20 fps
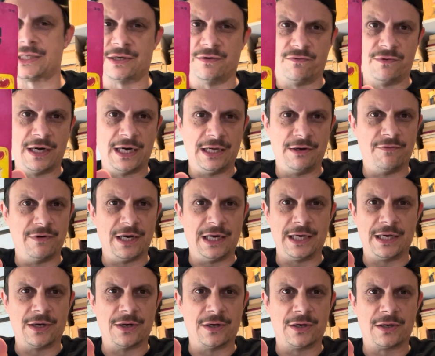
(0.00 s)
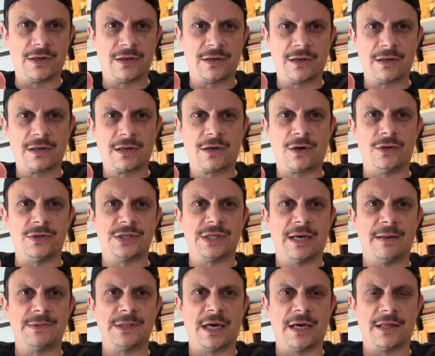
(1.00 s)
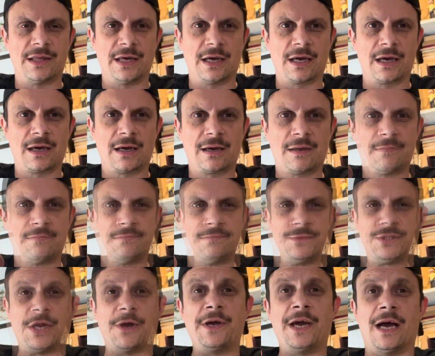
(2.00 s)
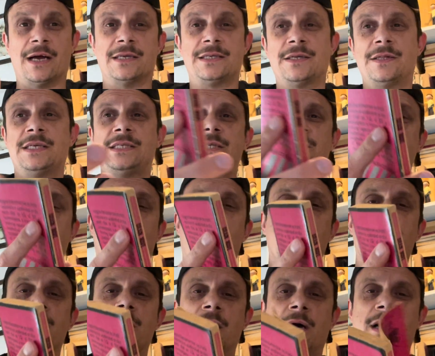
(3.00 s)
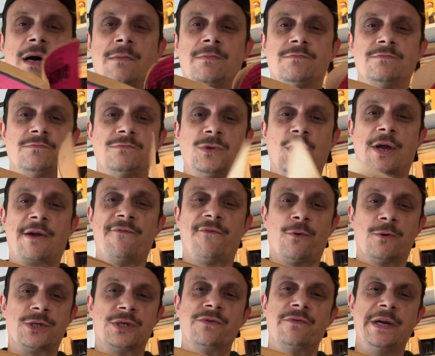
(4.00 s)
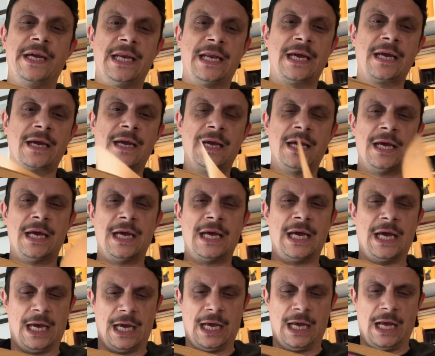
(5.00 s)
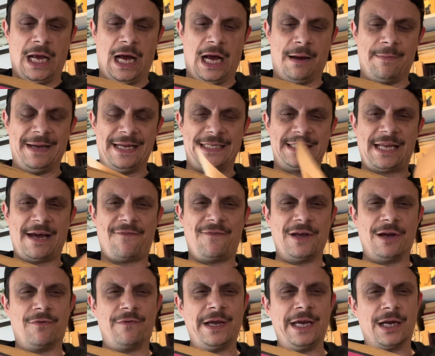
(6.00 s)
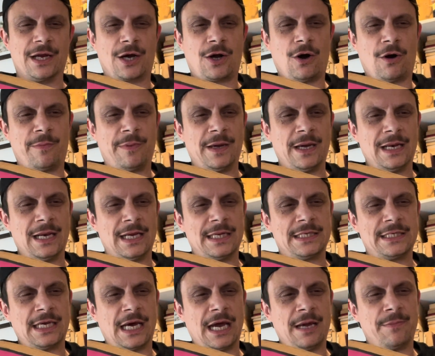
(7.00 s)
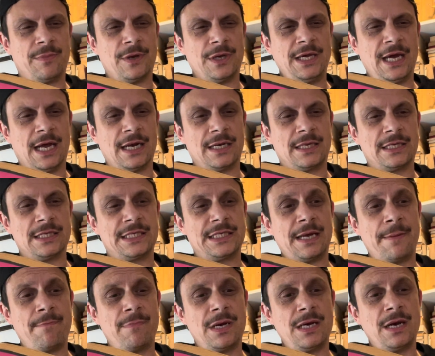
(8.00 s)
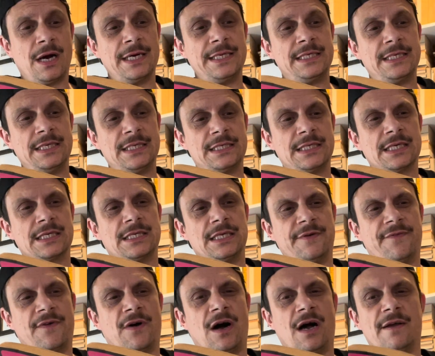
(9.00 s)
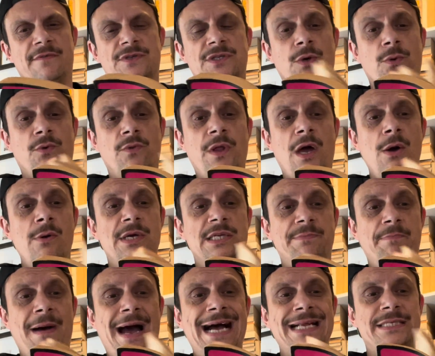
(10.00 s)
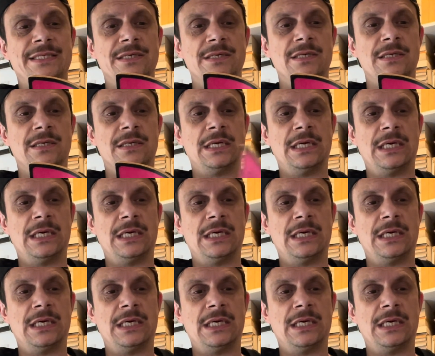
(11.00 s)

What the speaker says: a really, really good concept, I think. So yeah, so this is one I'm looking forward to reading. It's definitely a reader copy, let's say. But yeah, December 1965. So although it's battered,